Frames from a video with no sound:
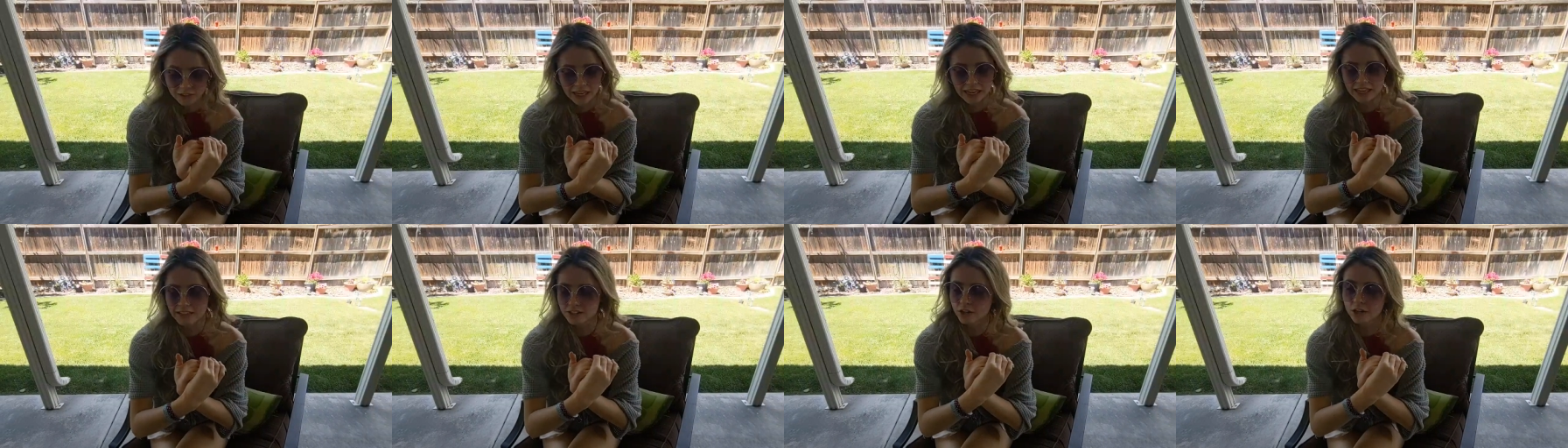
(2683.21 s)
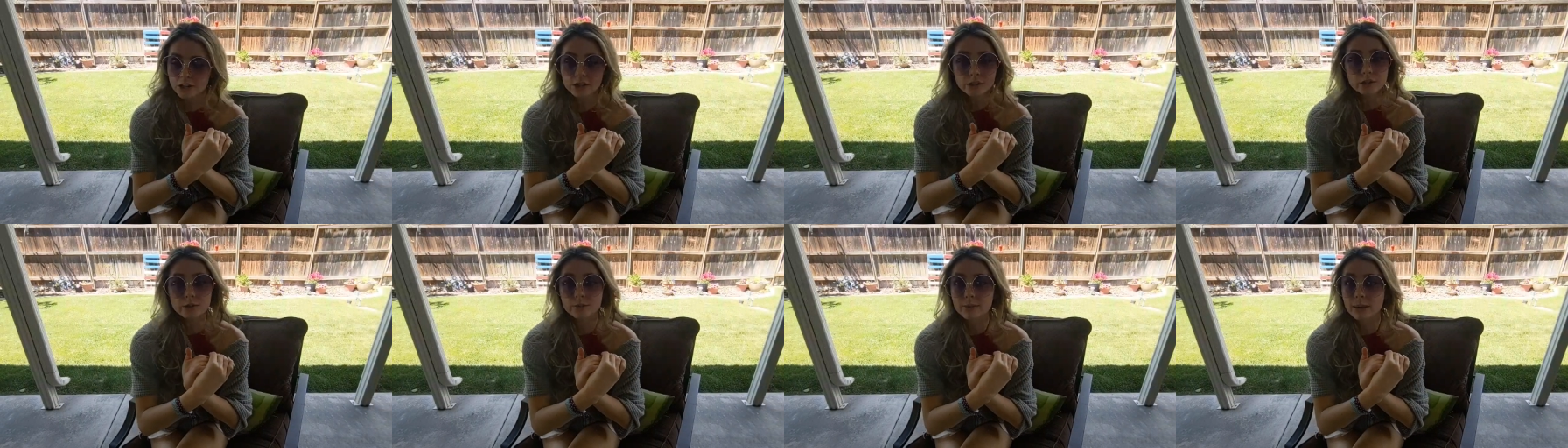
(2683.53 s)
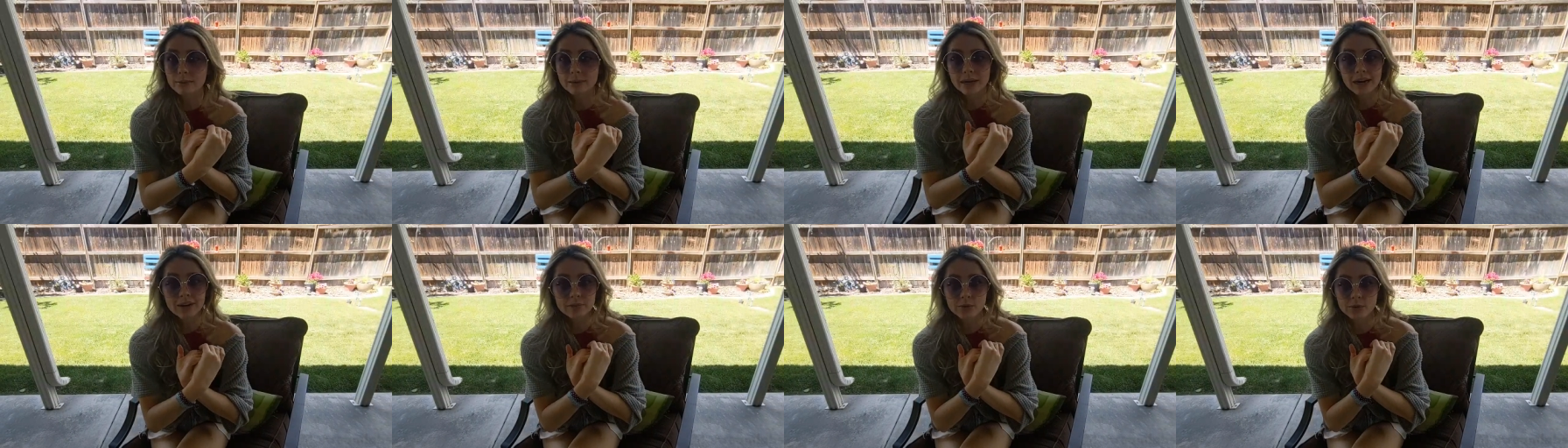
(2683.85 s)
Okay, it's hard to
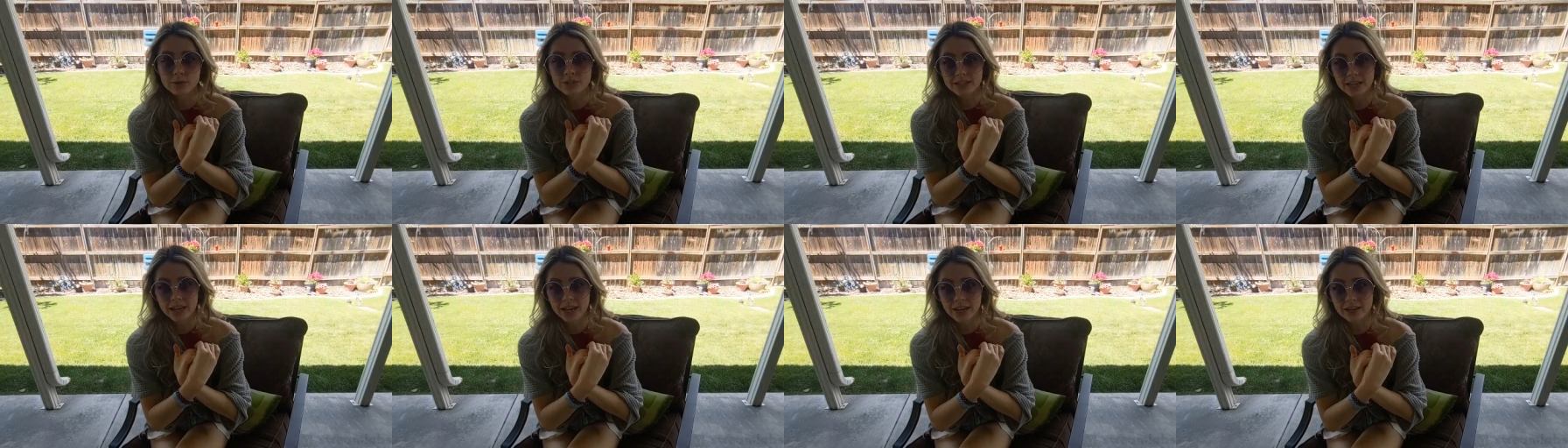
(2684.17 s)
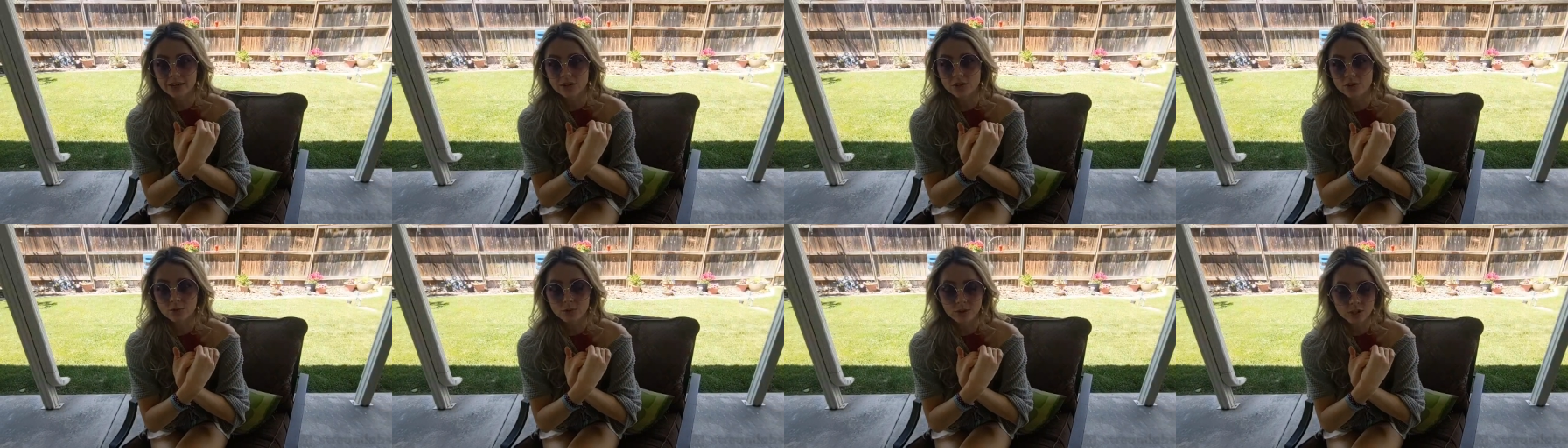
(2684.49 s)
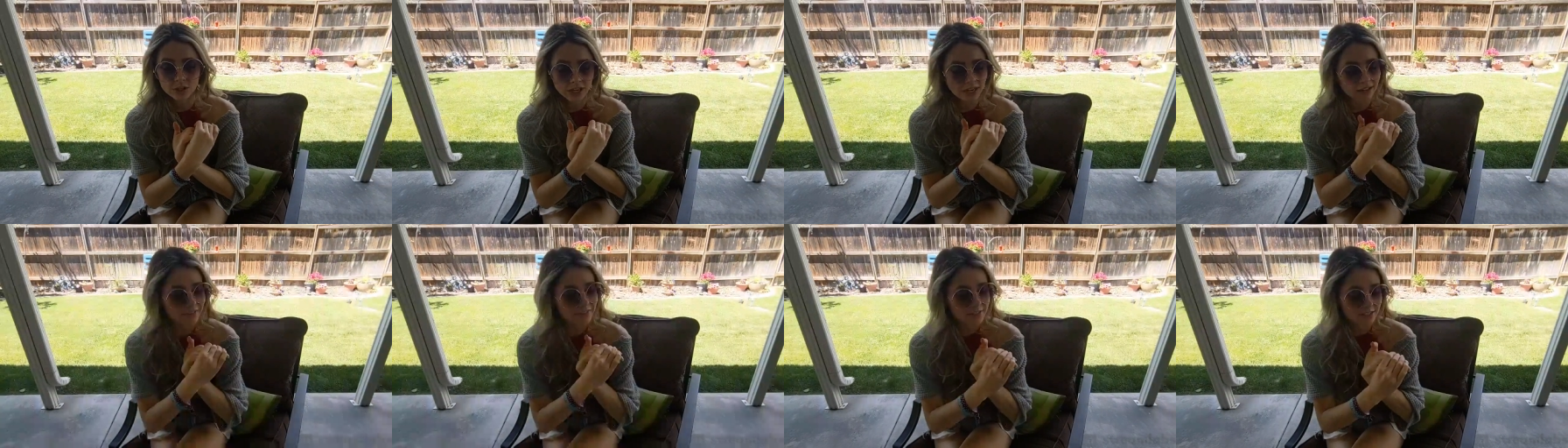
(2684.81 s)
remember everyone's yeah. age
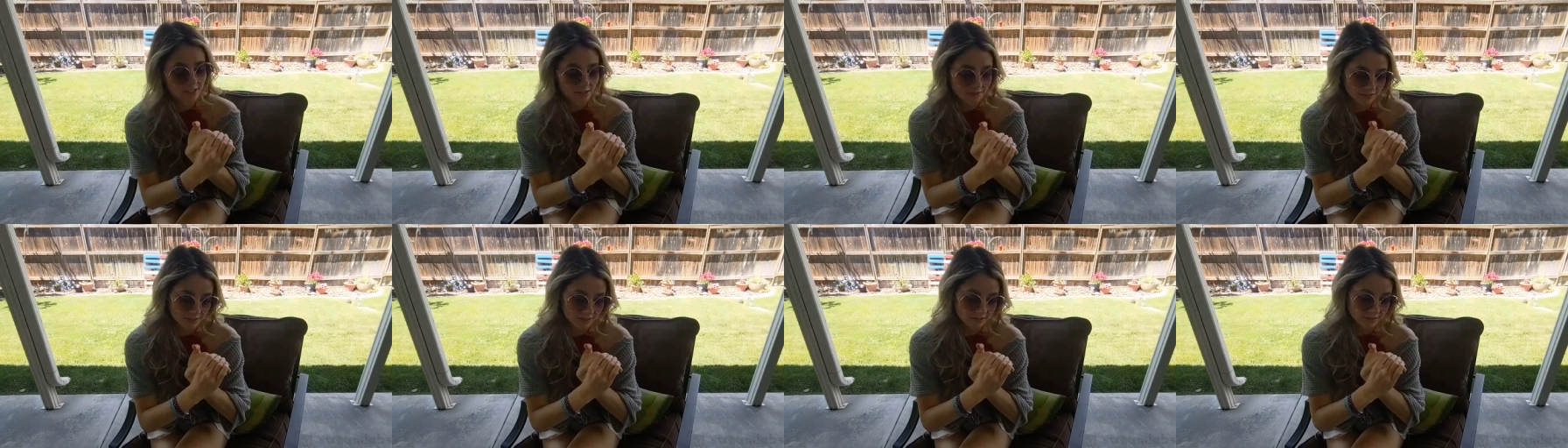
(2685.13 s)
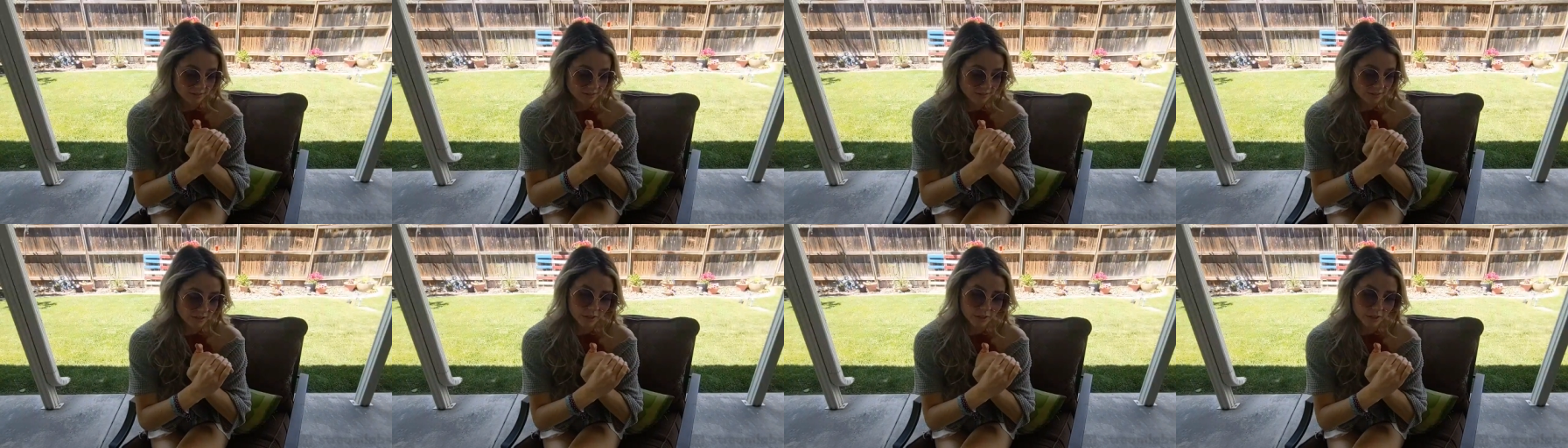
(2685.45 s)
when you have seven